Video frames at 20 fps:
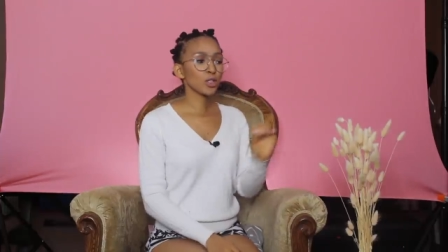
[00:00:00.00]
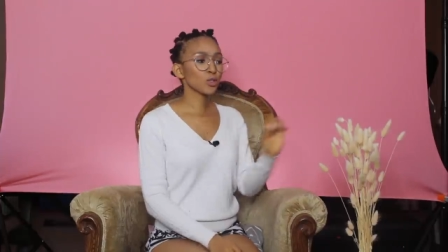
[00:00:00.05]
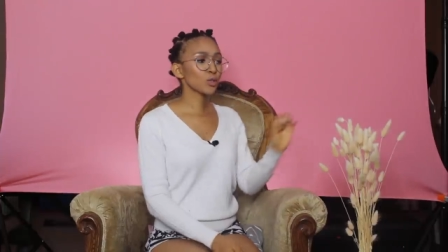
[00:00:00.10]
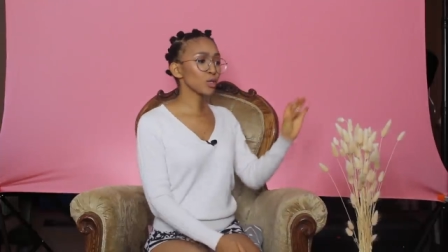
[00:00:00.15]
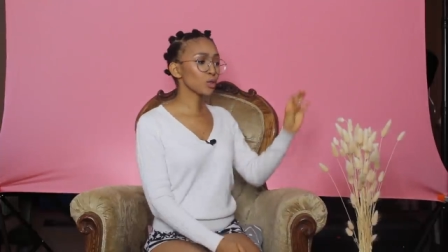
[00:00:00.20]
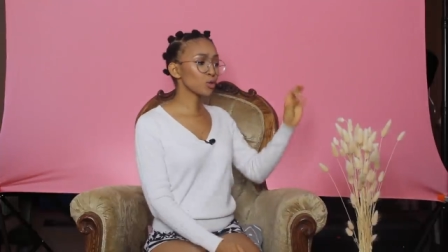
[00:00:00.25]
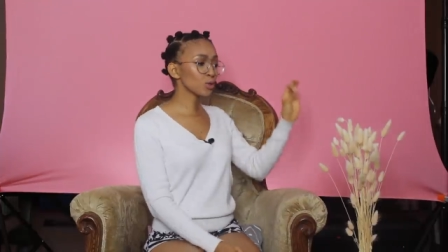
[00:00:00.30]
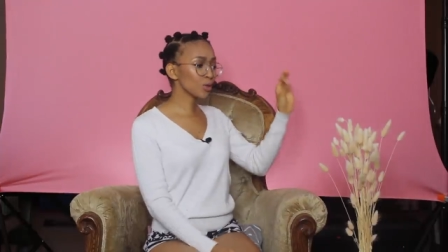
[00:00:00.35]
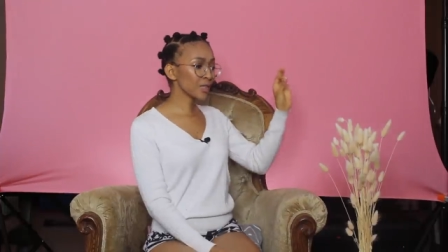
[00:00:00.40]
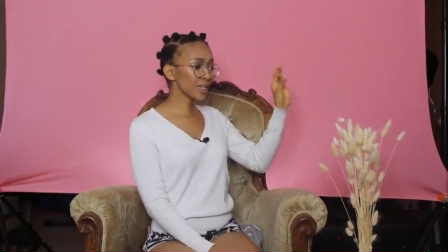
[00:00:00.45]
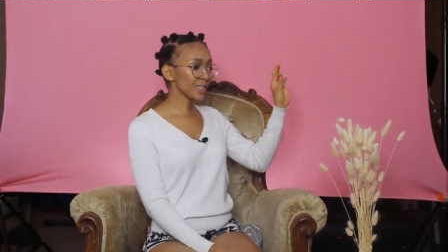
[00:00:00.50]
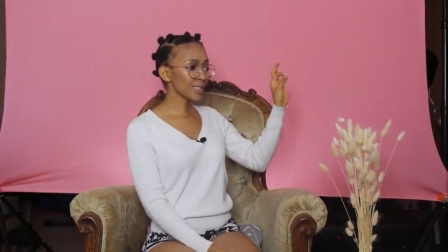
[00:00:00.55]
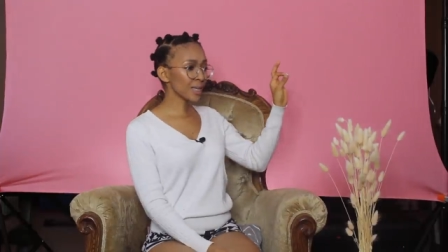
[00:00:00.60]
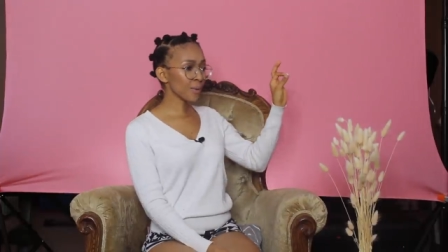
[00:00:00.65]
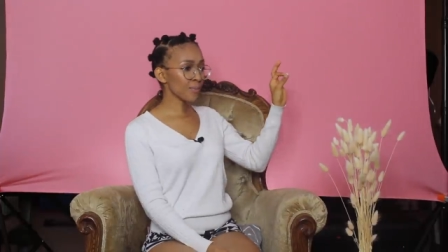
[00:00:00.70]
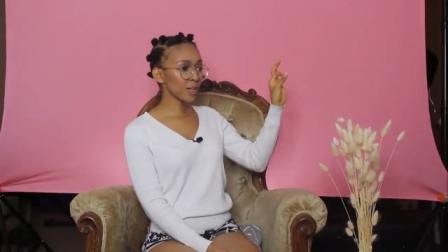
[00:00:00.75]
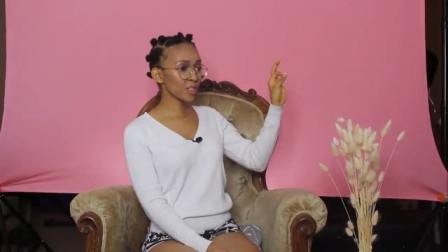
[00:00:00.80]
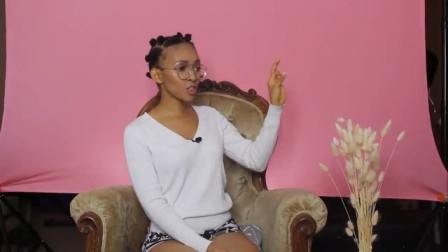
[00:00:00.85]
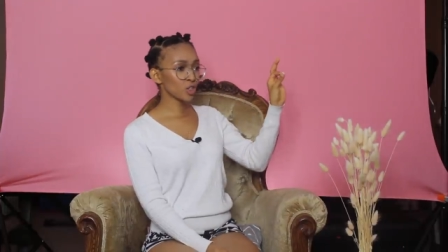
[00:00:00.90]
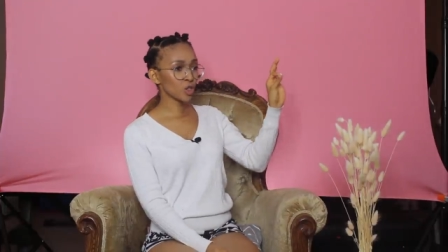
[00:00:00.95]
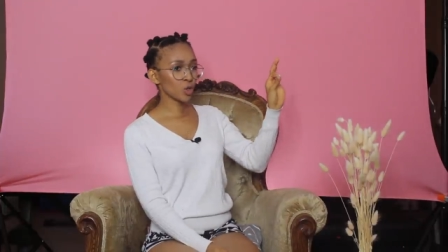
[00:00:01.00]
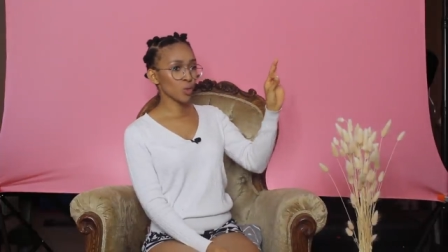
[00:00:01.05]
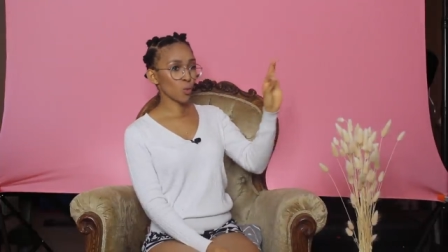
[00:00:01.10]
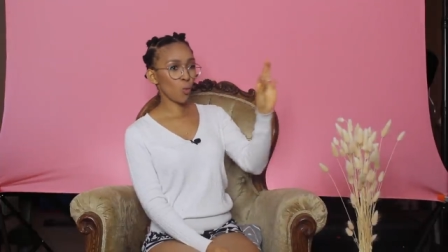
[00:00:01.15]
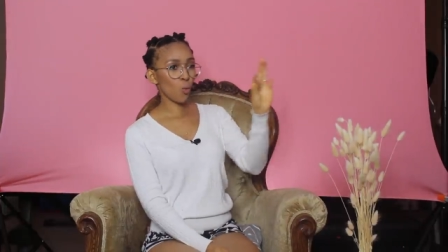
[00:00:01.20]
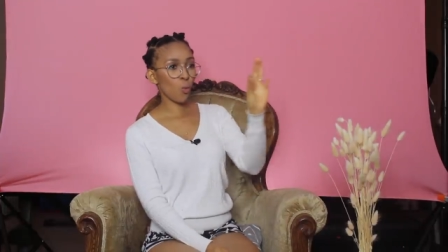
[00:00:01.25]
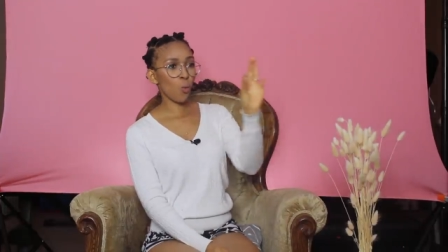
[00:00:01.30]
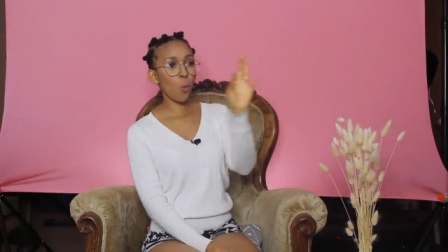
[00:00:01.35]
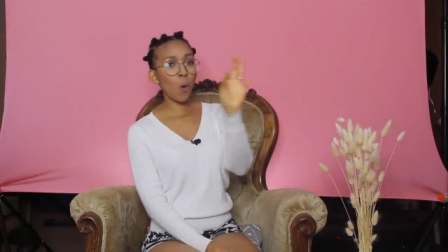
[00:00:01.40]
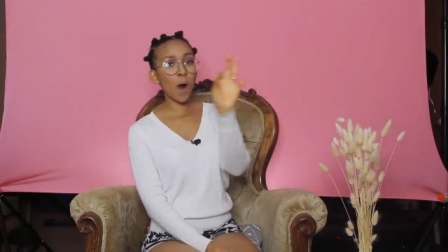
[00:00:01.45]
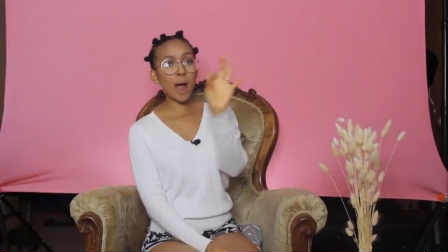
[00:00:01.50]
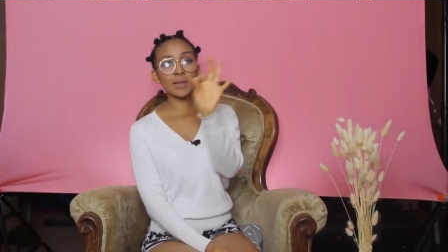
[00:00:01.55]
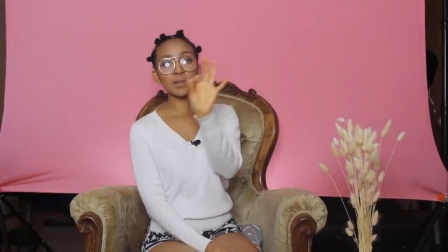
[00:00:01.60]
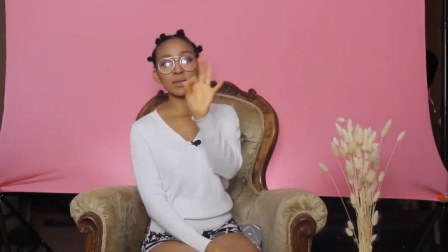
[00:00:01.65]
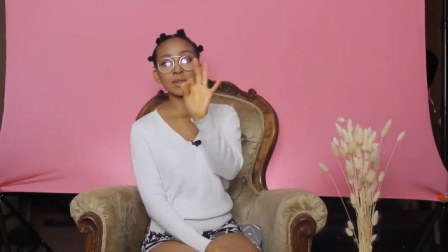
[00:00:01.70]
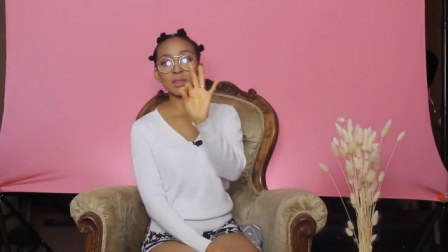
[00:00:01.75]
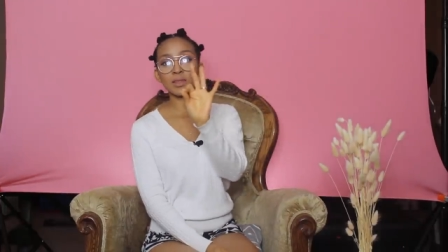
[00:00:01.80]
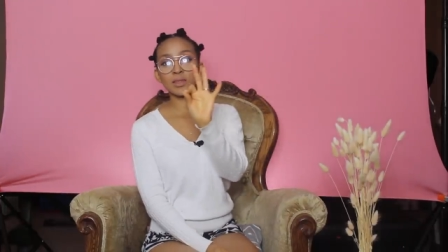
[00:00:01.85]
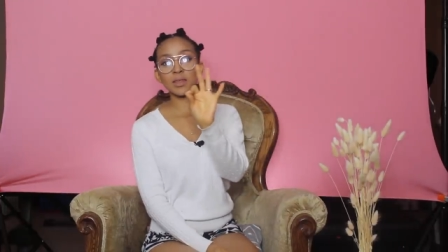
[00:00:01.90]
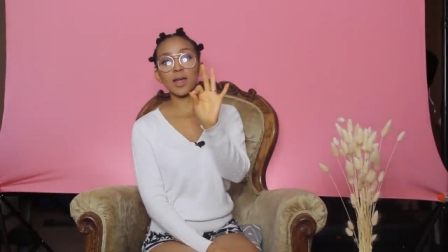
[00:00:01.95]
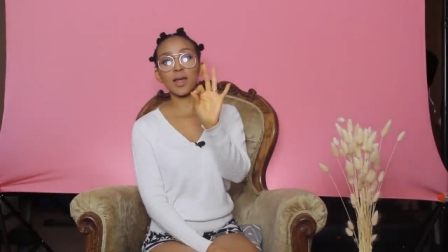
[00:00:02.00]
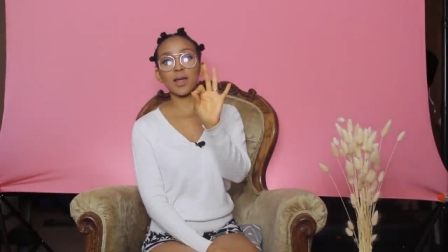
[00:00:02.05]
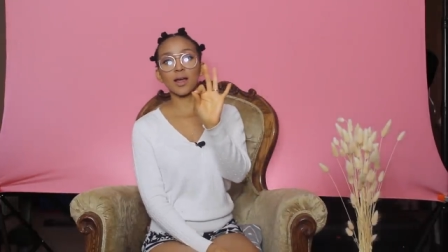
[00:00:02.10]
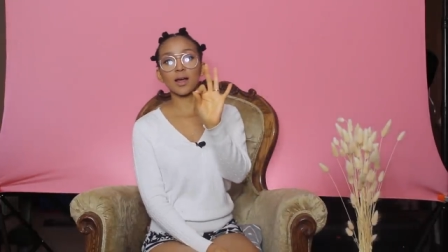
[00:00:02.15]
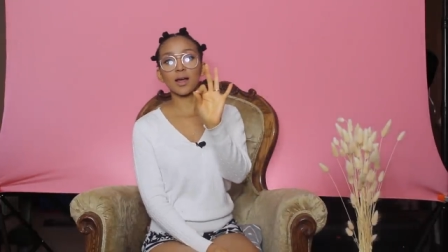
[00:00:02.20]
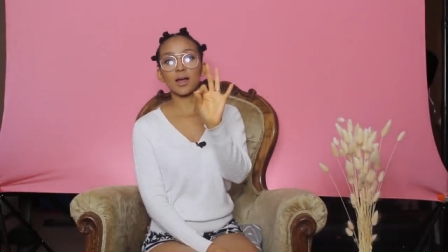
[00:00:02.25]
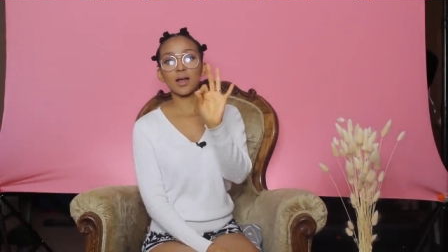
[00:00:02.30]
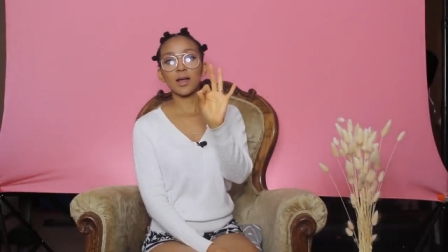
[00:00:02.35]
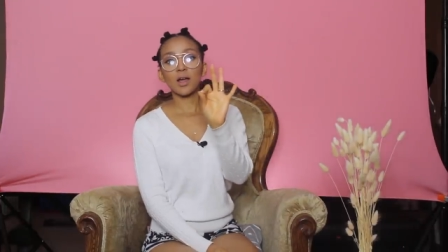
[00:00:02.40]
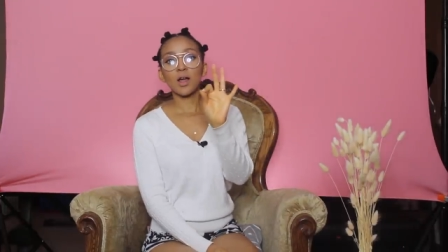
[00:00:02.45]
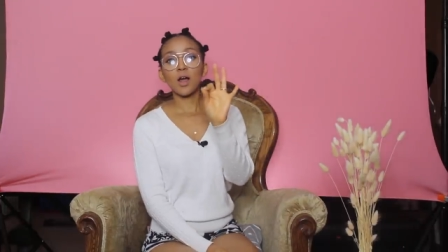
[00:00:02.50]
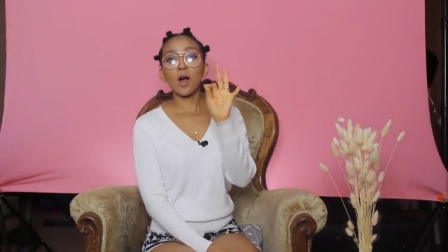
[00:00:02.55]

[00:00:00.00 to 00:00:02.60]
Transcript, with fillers: So as soon as they mention one thing